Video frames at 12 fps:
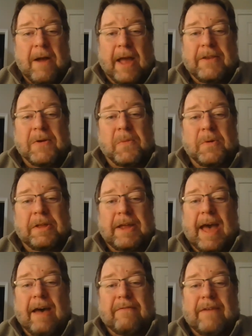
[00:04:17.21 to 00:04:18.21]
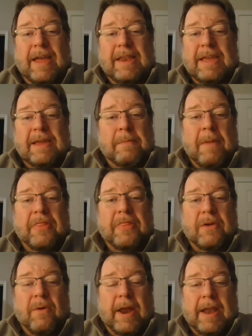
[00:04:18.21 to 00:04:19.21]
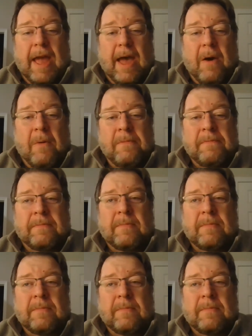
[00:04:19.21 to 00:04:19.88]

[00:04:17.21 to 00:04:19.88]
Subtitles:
I don't really have any method right now.